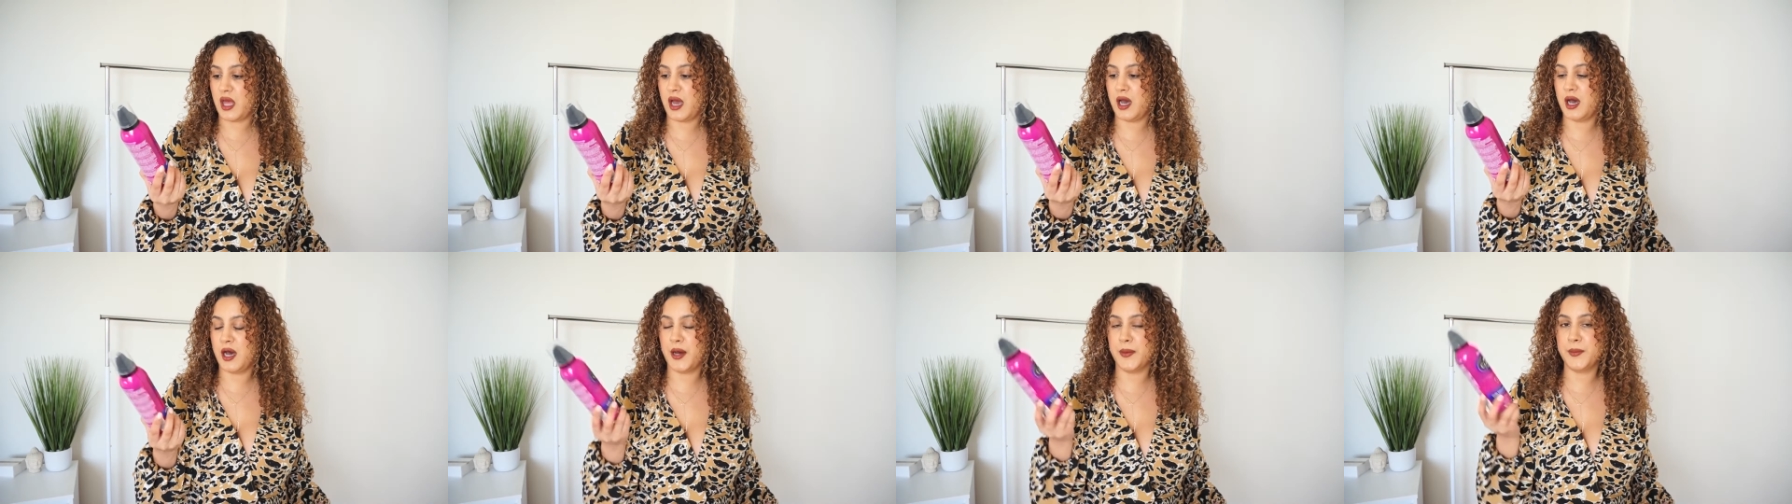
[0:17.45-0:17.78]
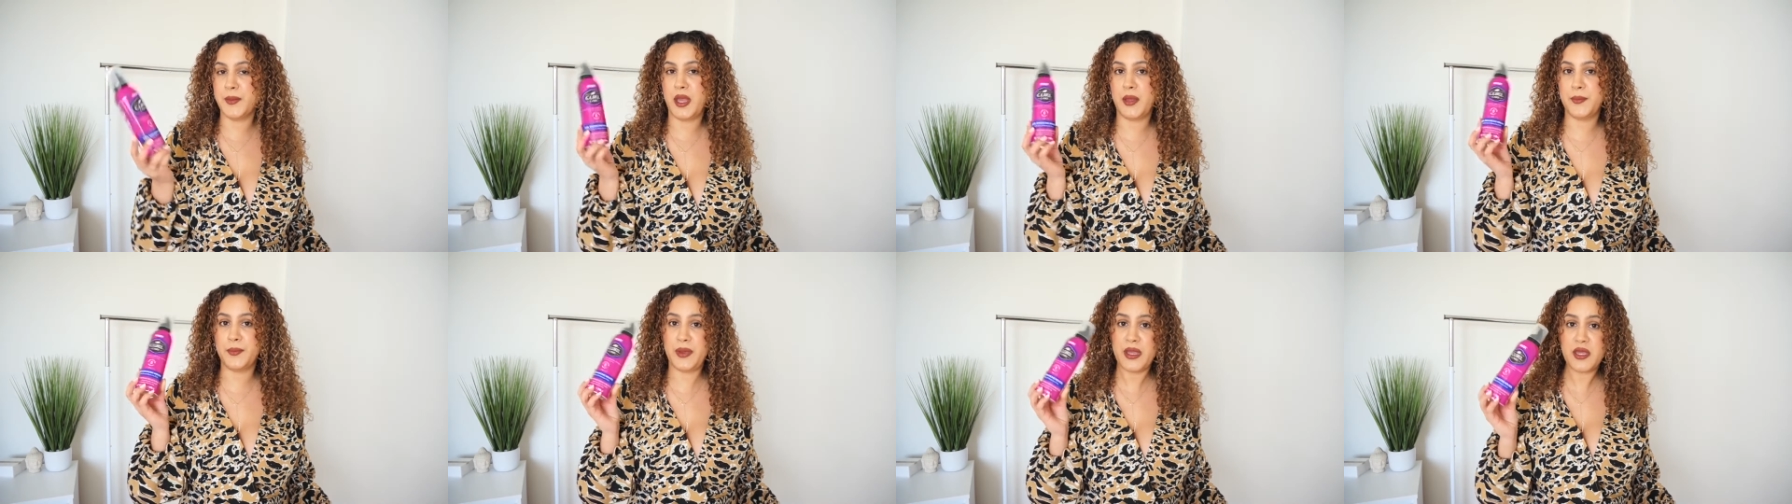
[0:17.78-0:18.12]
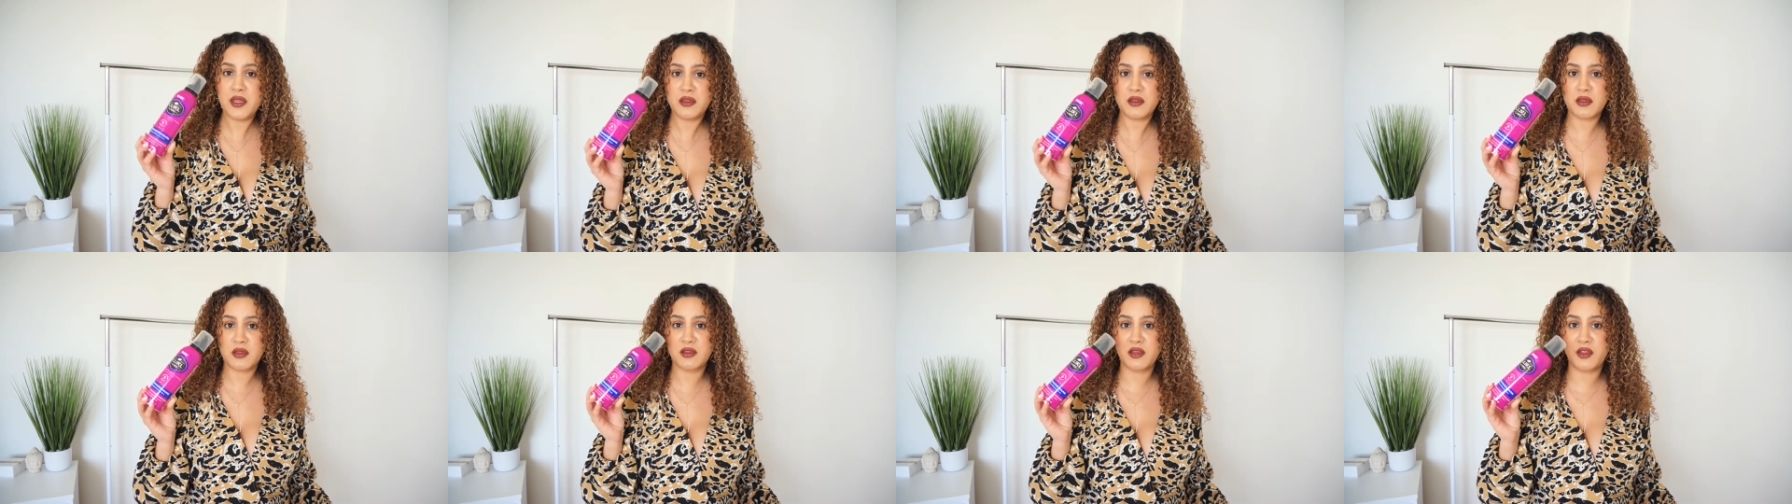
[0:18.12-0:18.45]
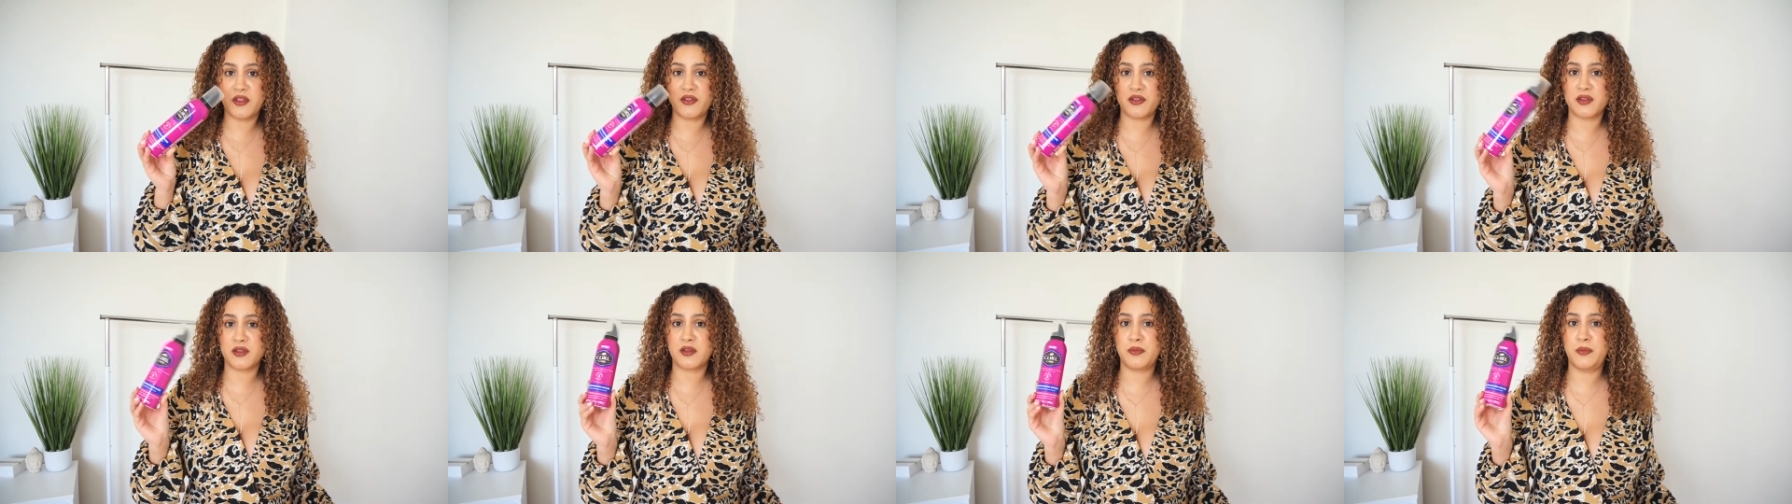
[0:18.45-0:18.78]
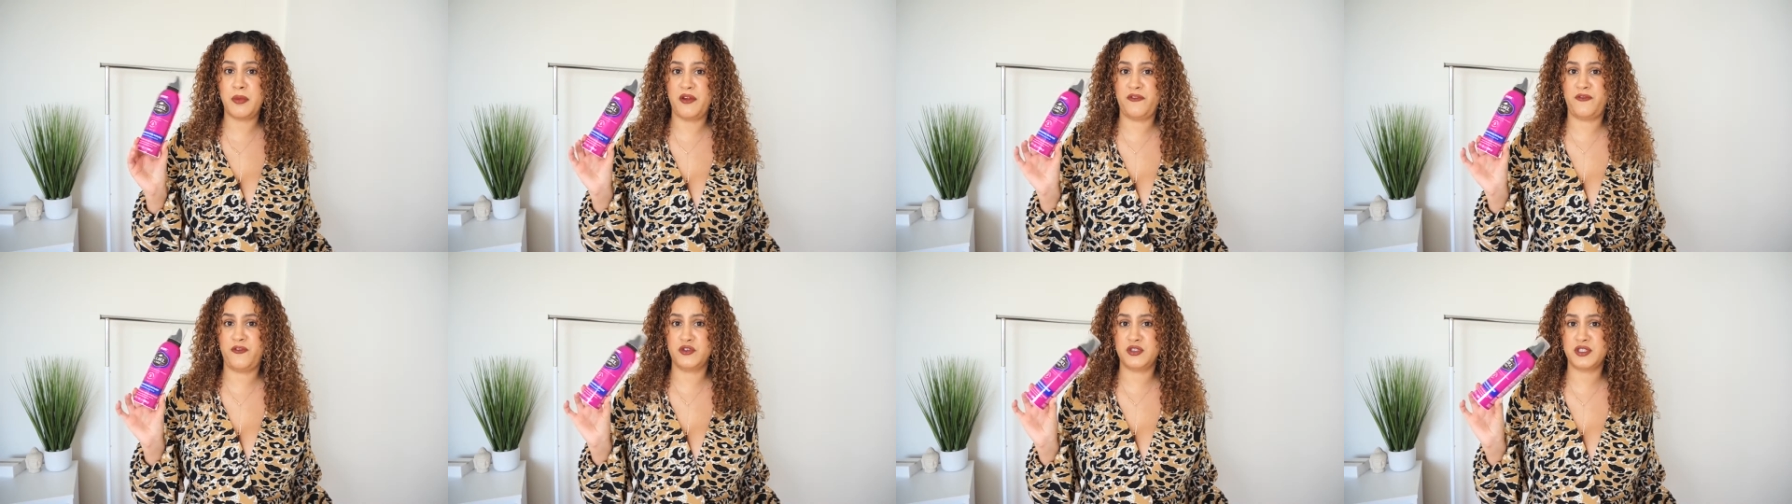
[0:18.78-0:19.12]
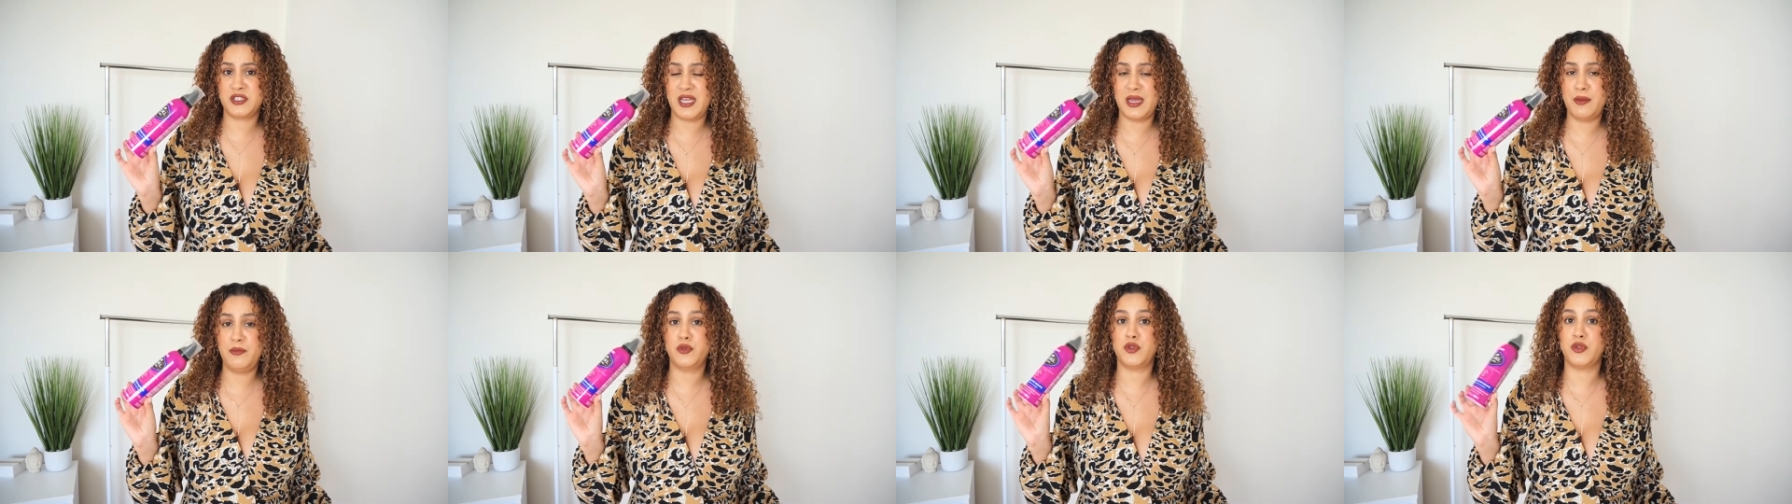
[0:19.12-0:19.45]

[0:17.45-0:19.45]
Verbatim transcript: Um, and basically, this is my first time